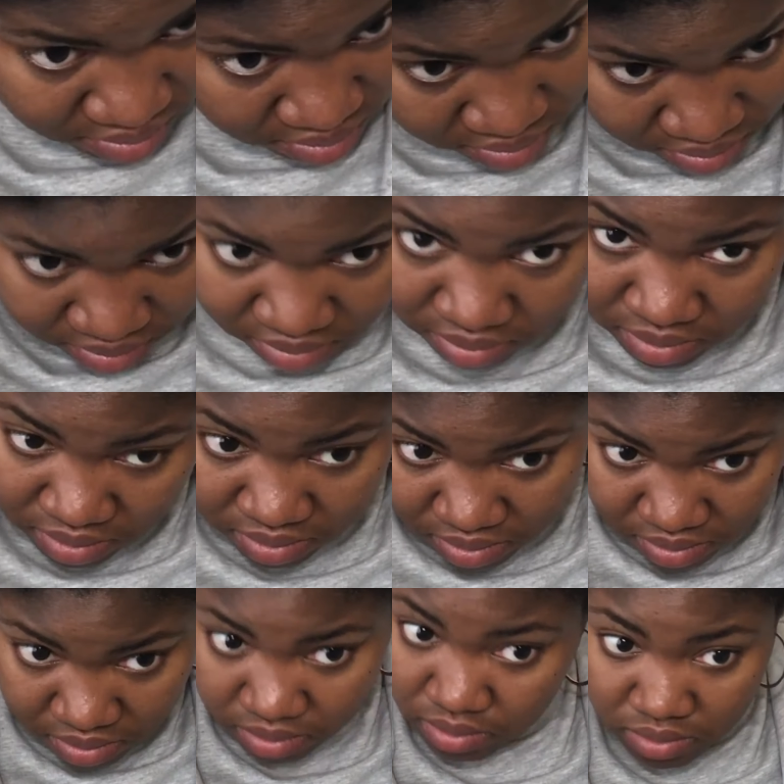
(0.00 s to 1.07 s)
I'm not trying to put
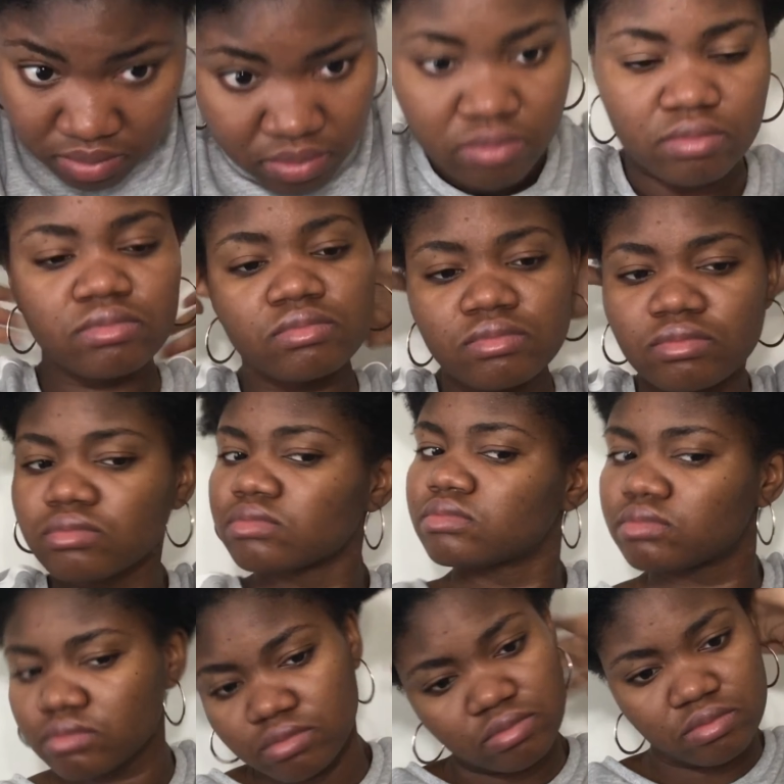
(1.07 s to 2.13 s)
gel on every
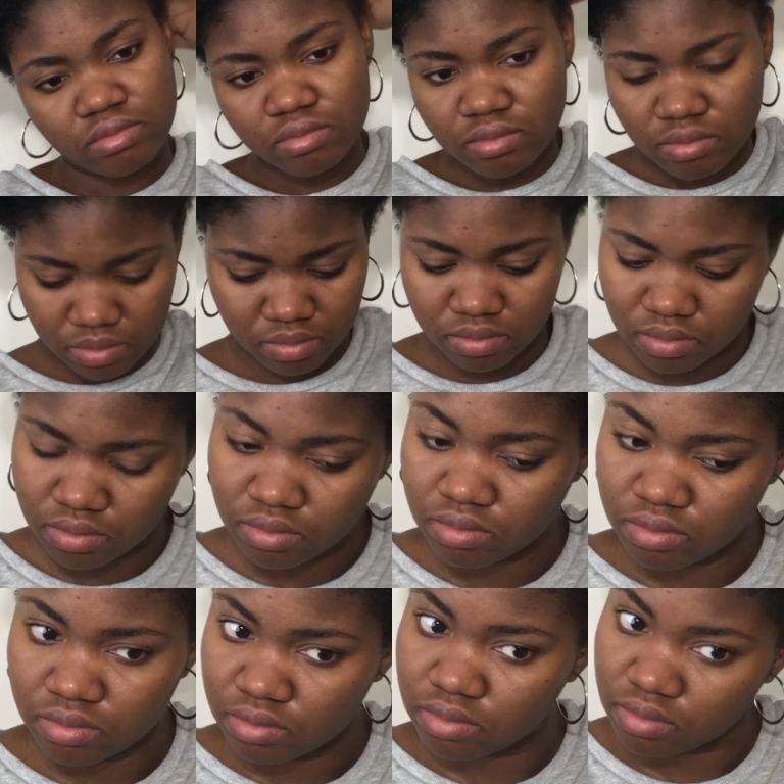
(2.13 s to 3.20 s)
single part of my hair, just
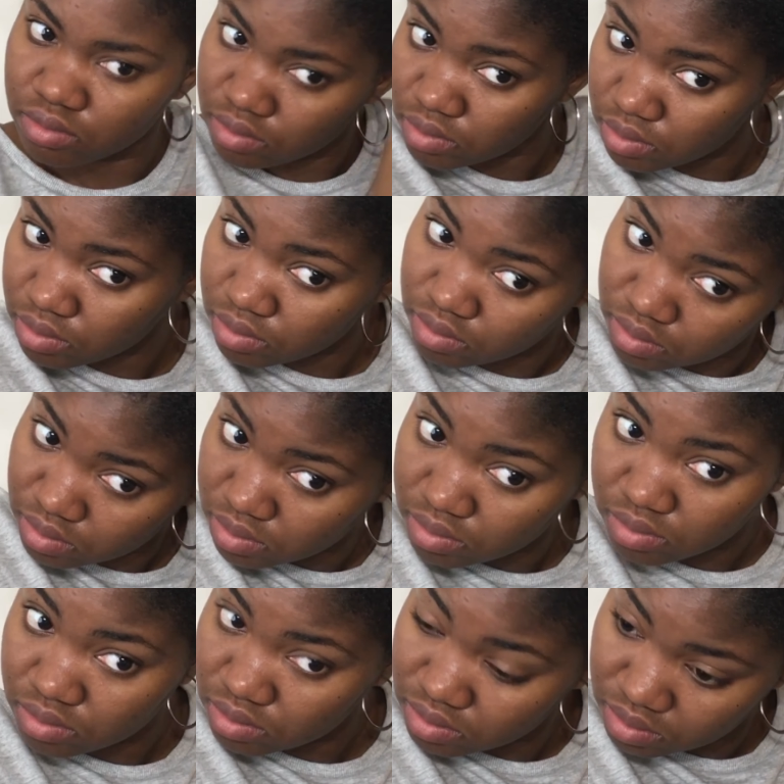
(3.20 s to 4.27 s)
like, you know, the surface to
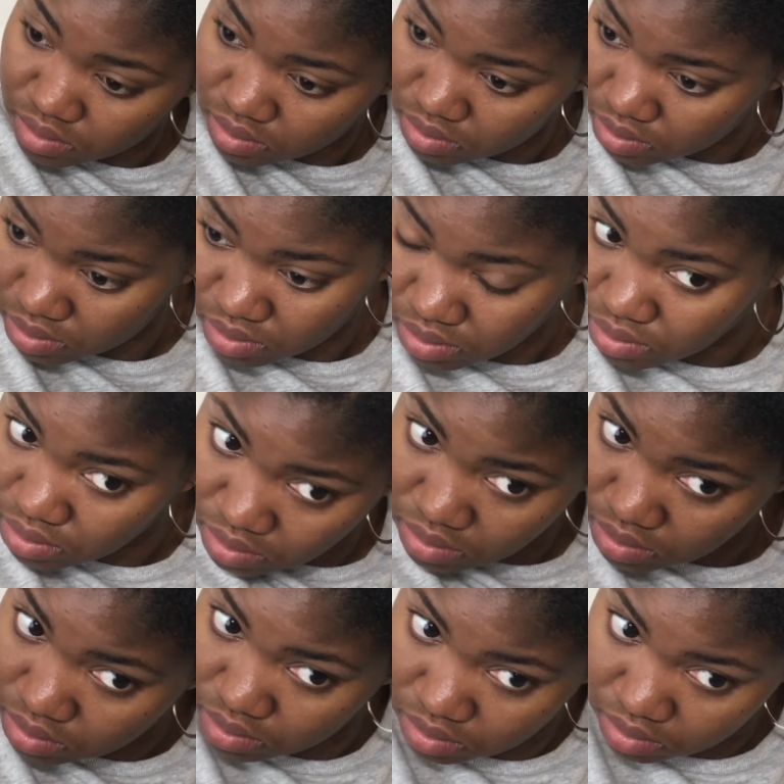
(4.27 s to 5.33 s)
give you
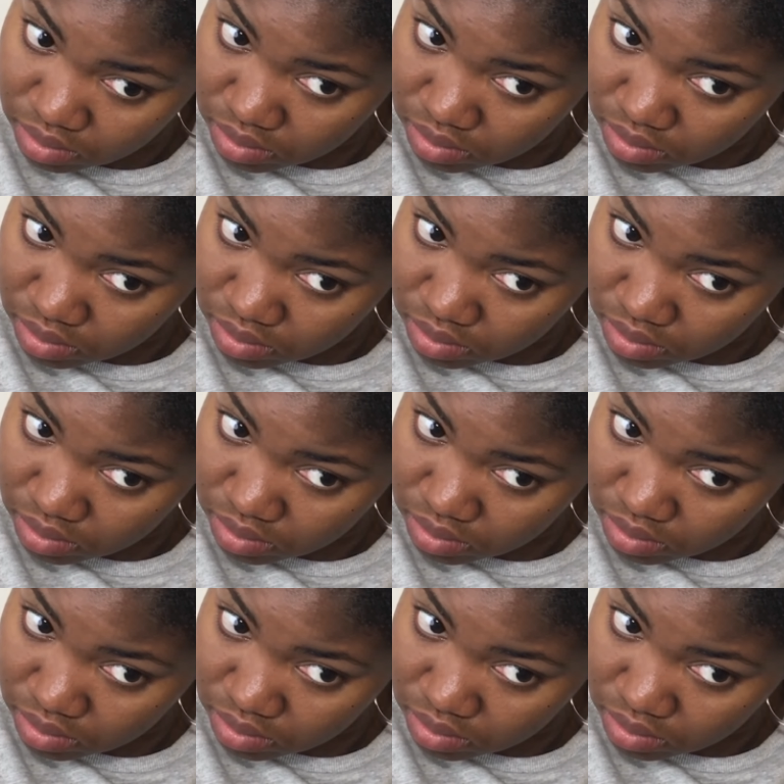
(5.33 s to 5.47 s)
that look.